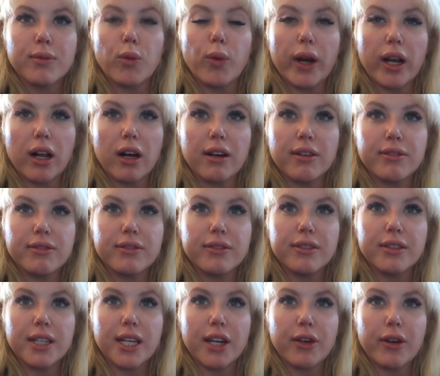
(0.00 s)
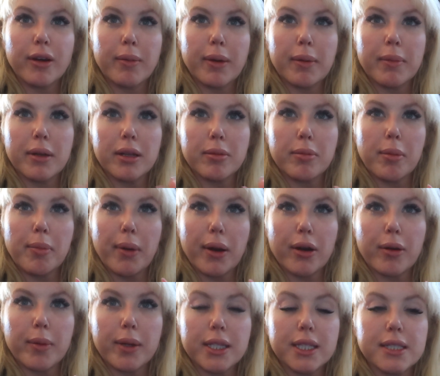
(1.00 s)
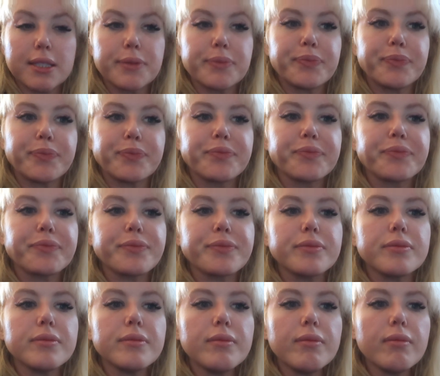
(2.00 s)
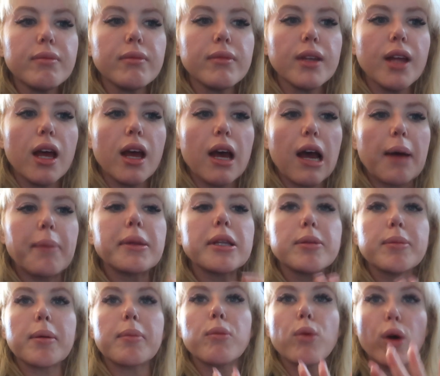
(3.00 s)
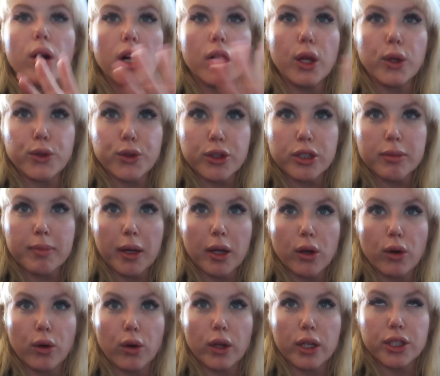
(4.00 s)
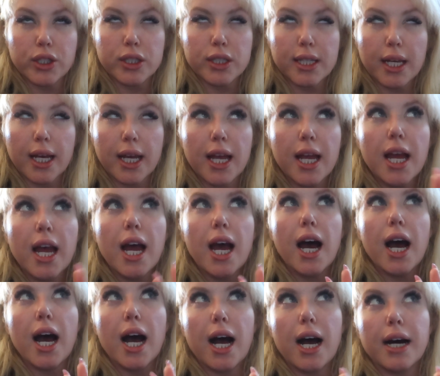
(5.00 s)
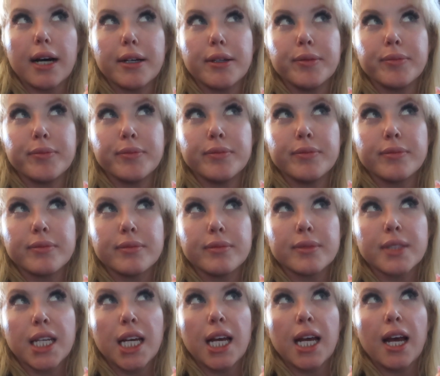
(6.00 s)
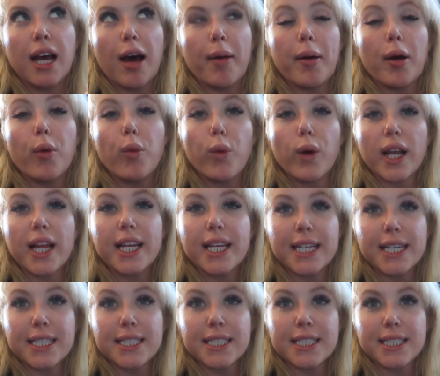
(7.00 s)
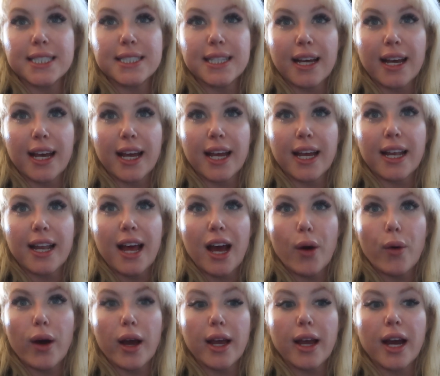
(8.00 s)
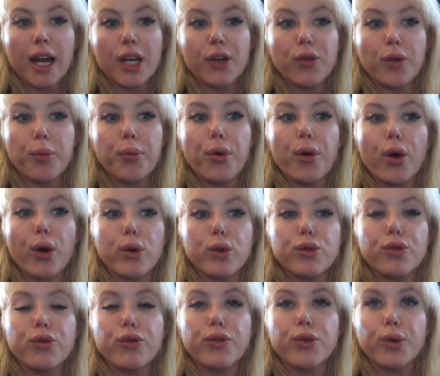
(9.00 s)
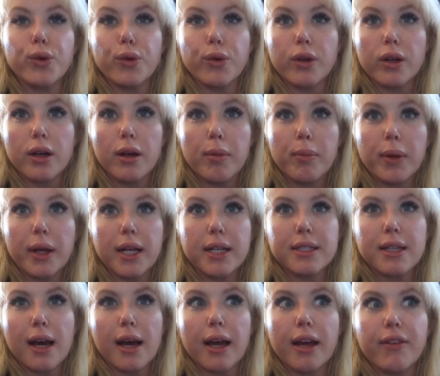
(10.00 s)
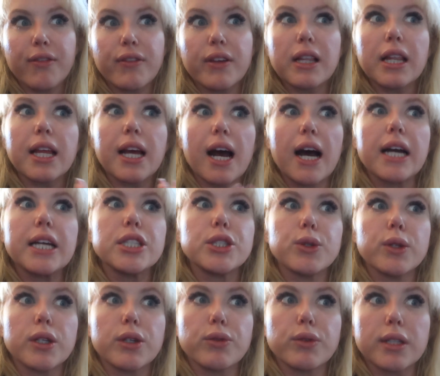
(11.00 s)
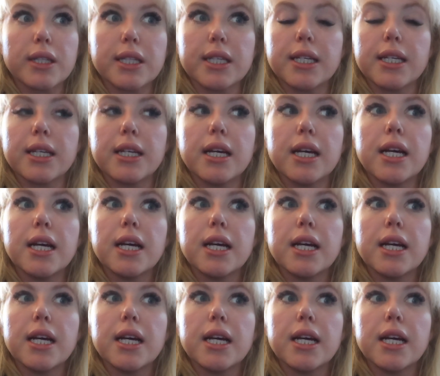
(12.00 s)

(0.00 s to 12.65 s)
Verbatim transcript: weight off. You know what I mean? I'm a little bit better about this. I'm a little bit closer to my goal, I should say, um, about what I eat in a day and how I kind of approach food because I feel like I do it in a really